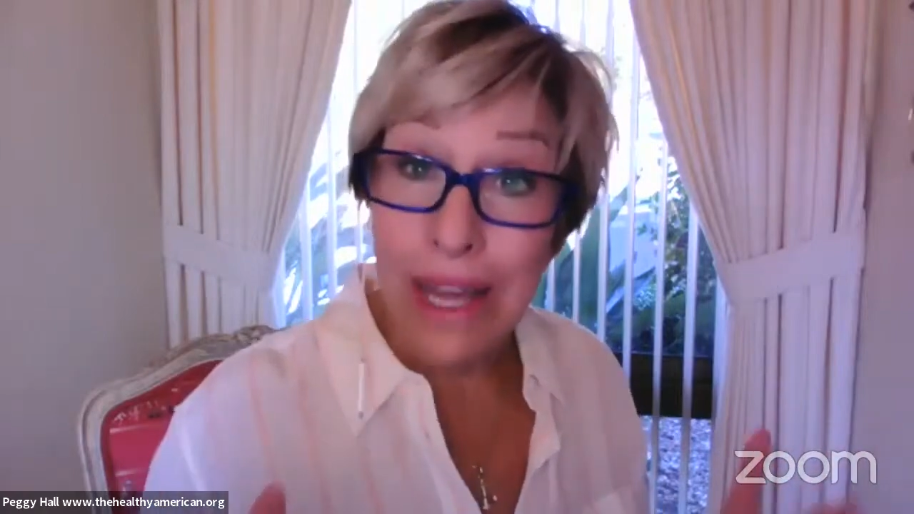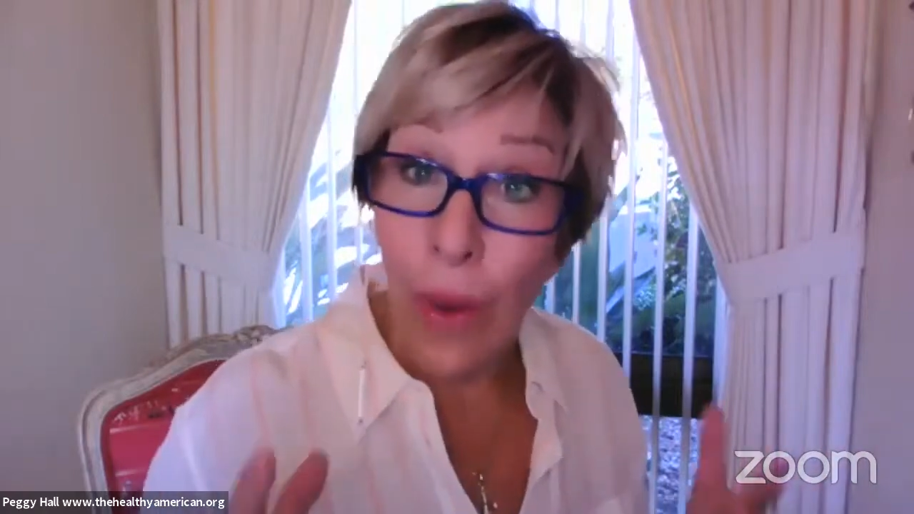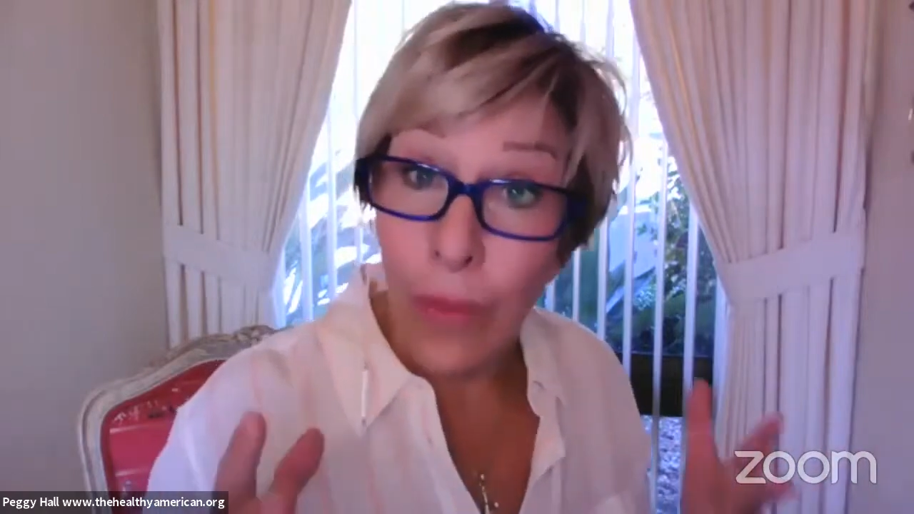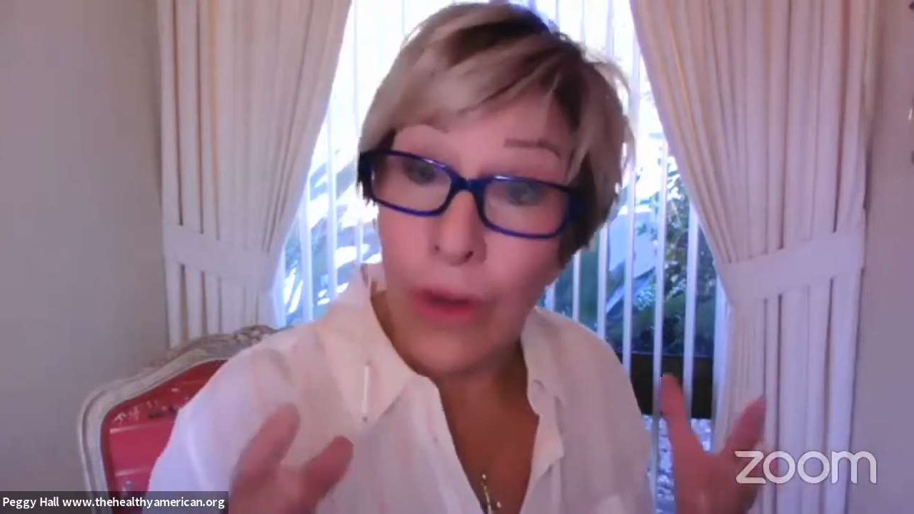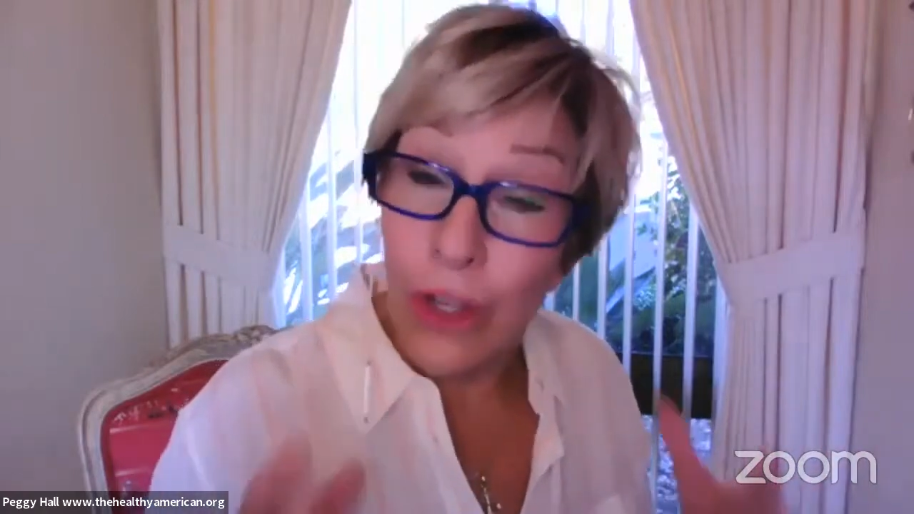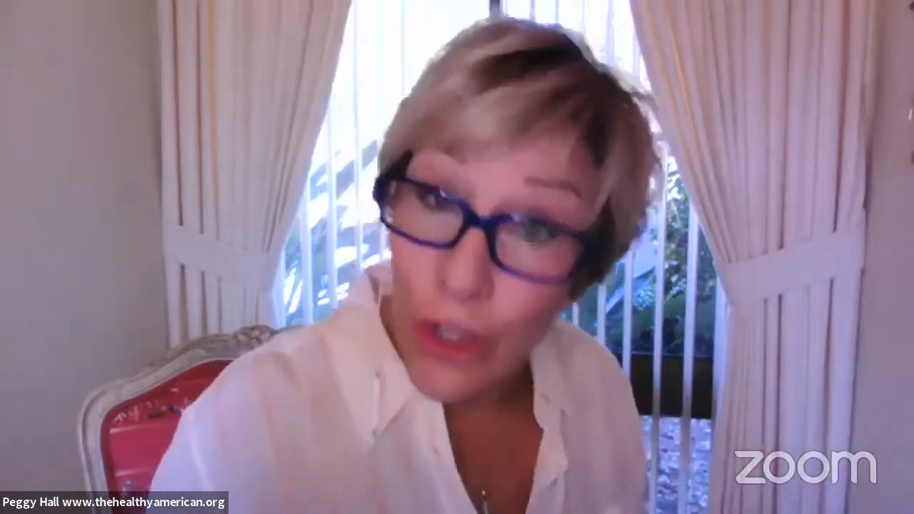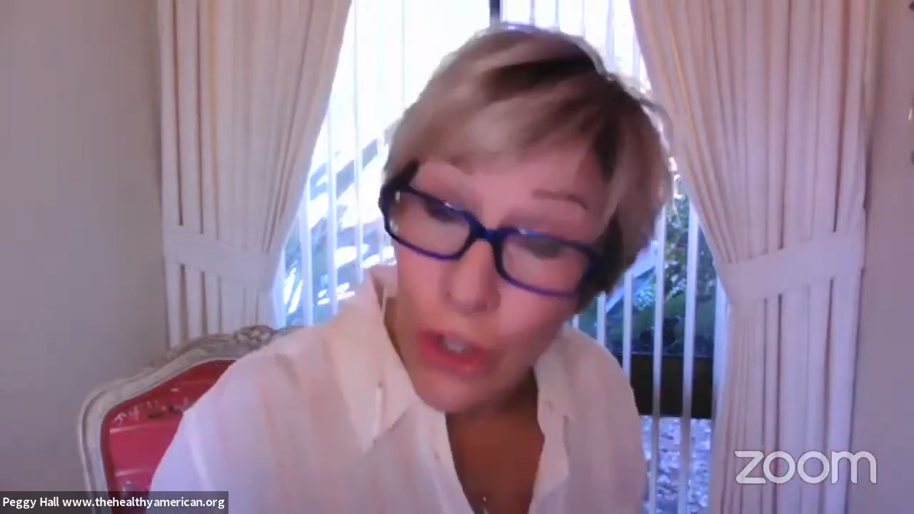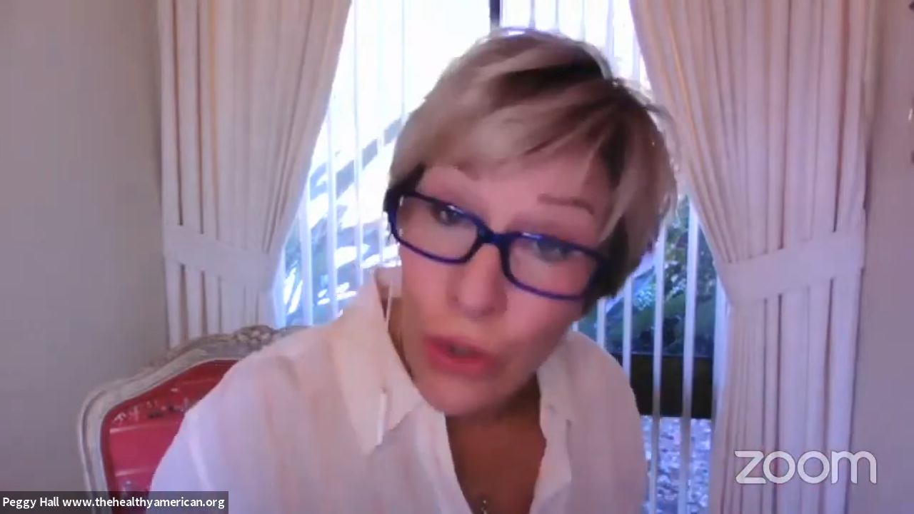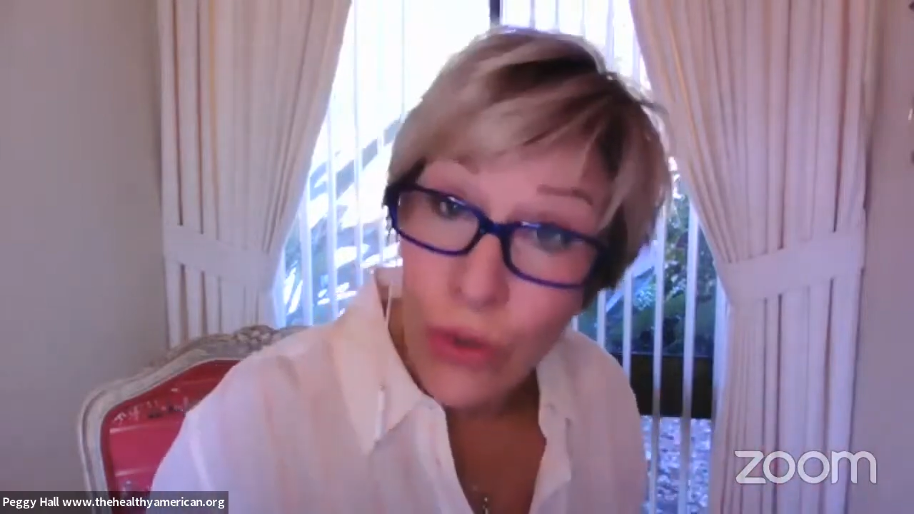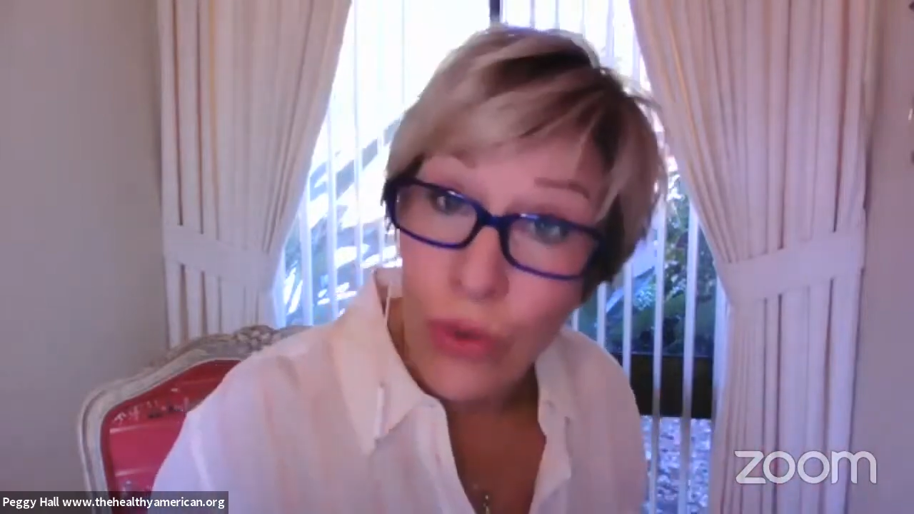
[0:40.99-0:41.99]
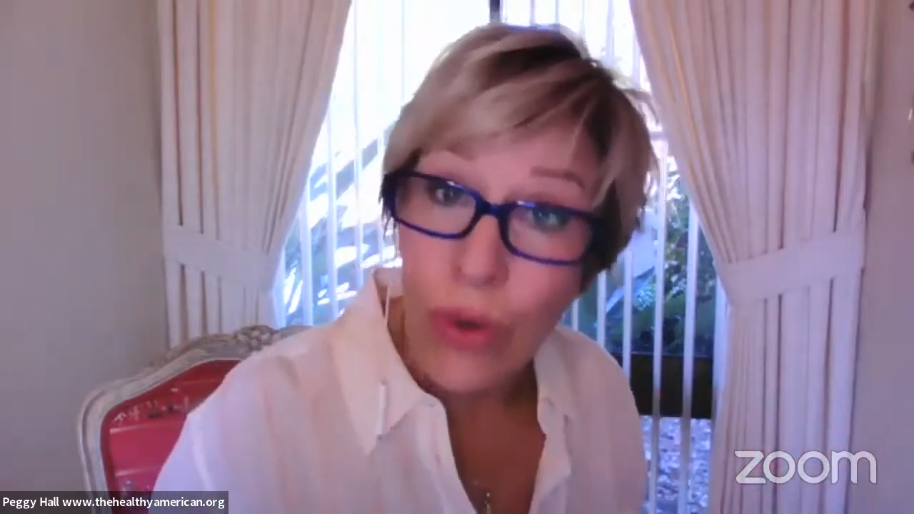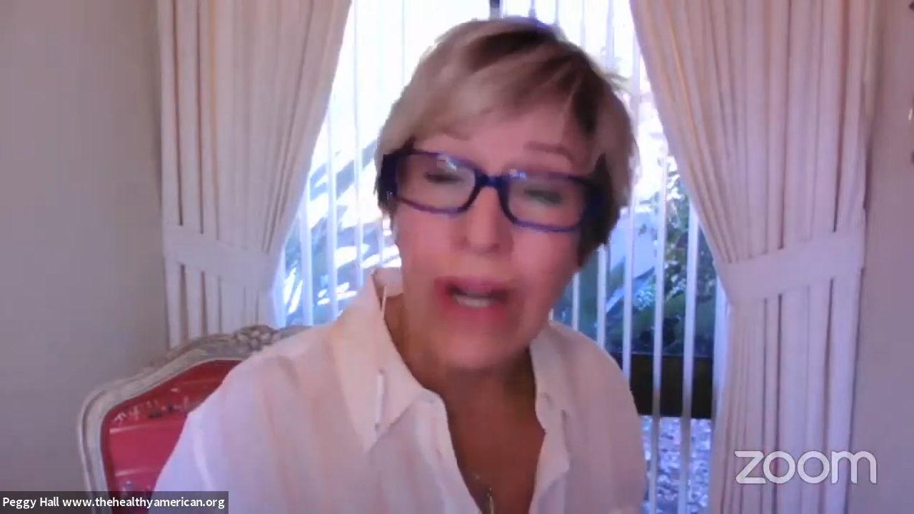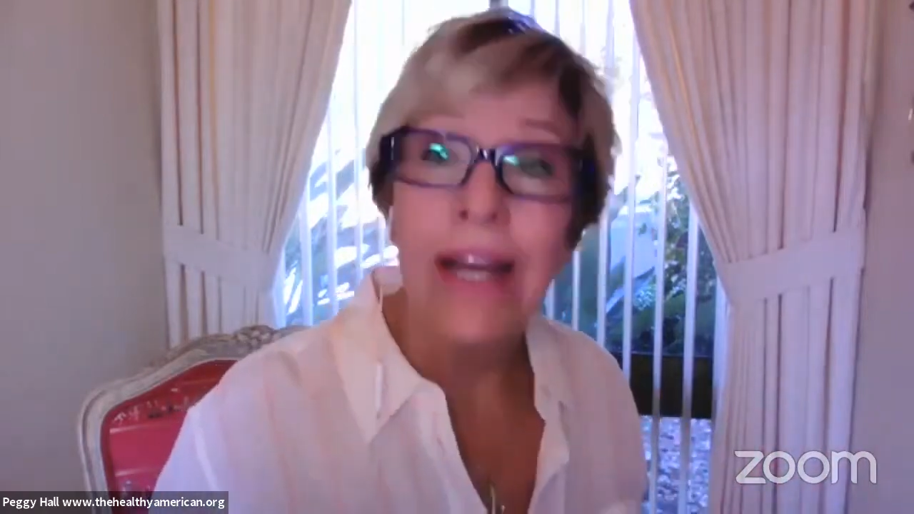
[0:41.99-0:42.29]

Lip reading: help you